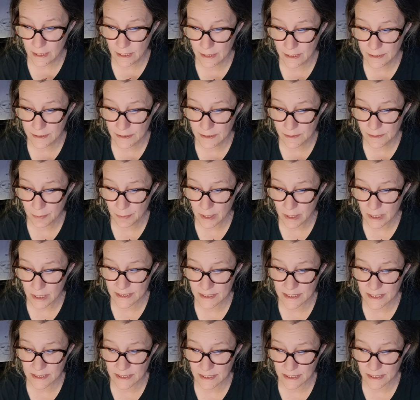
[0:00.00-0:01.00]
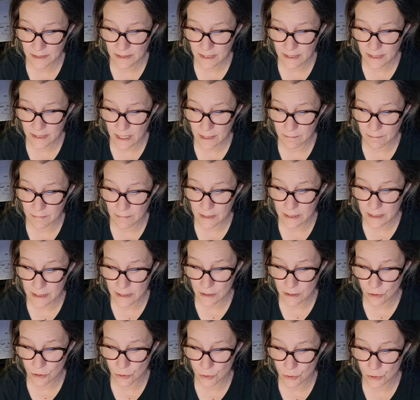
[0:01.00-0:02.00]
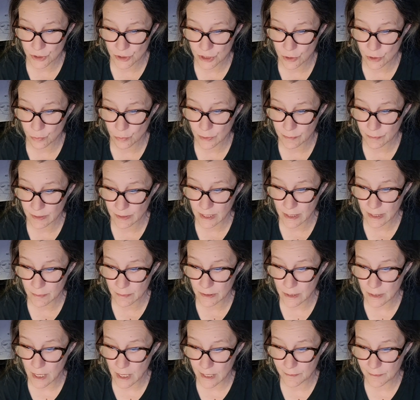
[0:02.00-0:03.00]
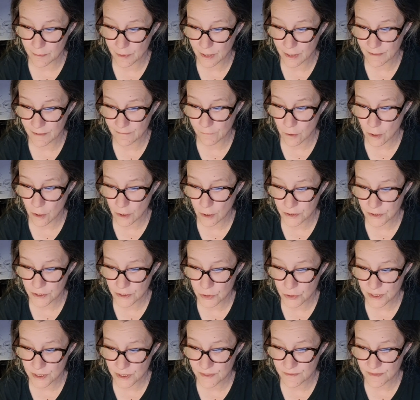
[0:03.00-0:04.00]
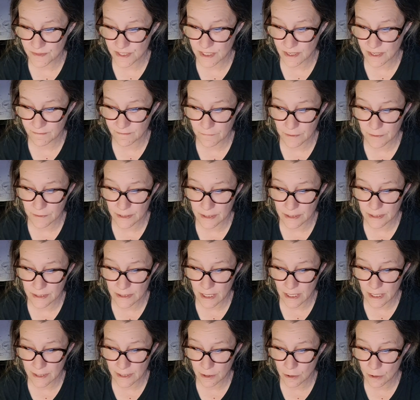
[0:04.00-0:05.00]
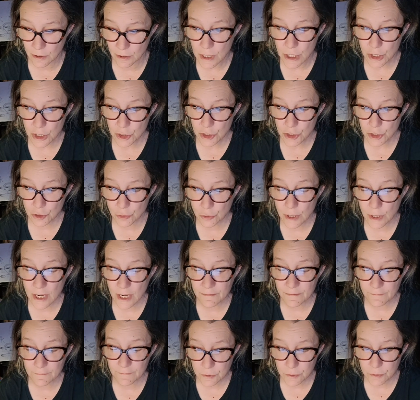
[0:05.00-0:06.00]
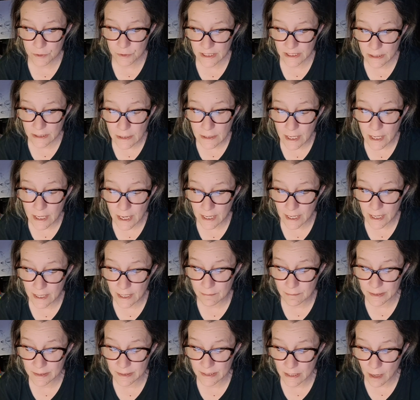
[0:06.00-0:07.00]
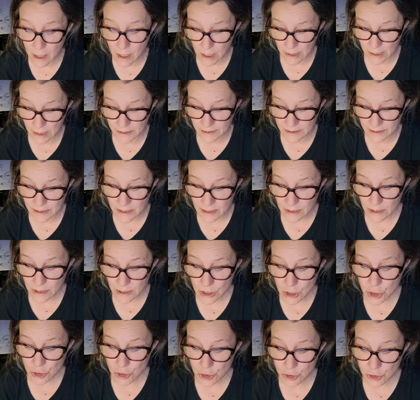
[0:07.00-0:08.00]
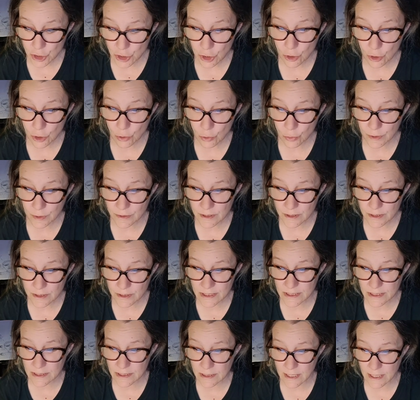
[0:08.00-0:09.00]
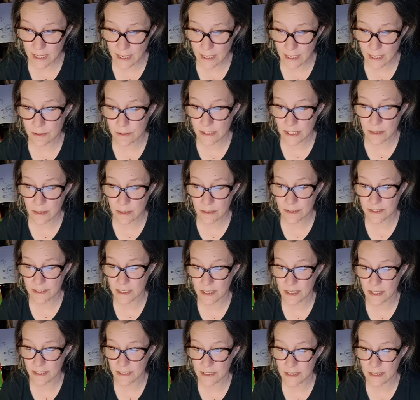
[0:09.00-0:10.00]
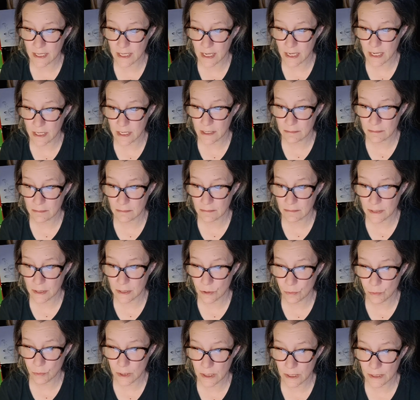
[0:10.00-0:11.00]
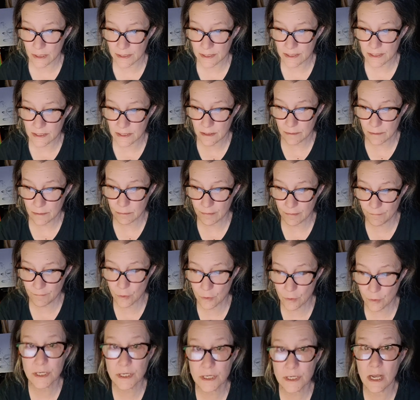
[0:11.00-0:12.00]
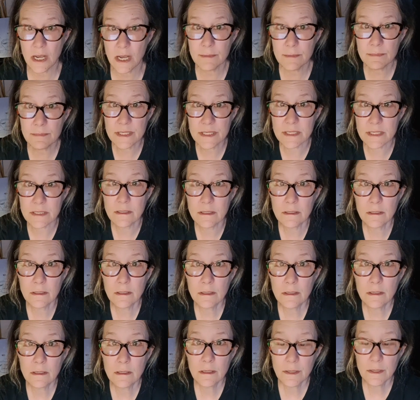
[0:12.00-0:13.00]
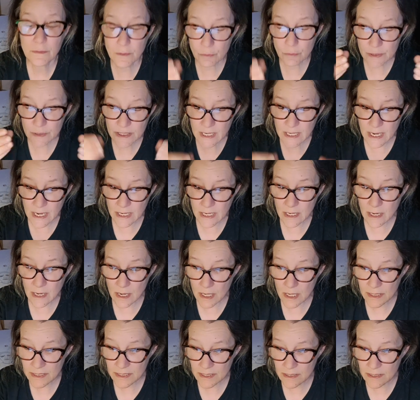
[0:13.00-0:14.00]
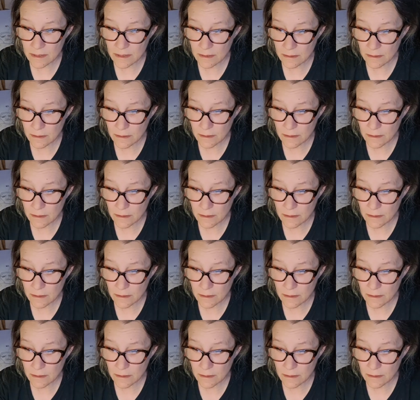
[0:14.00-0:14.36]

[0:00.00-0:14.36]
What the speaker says: and deposited them here. So we became a library for all sorts of stuff for the entire U9 flotilla and beyond. So this now tells us that there was before times, there was chaos,